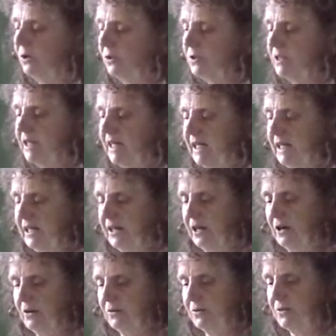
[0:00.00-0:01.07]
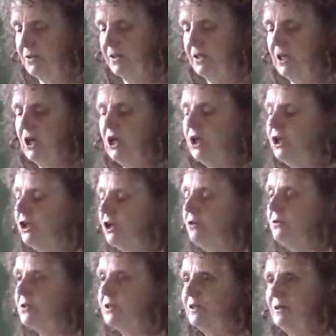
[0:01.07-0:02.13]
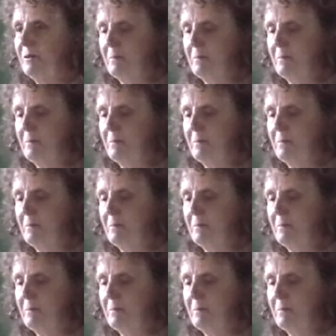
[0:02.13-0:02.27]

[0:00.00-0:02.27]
alter egos, cute,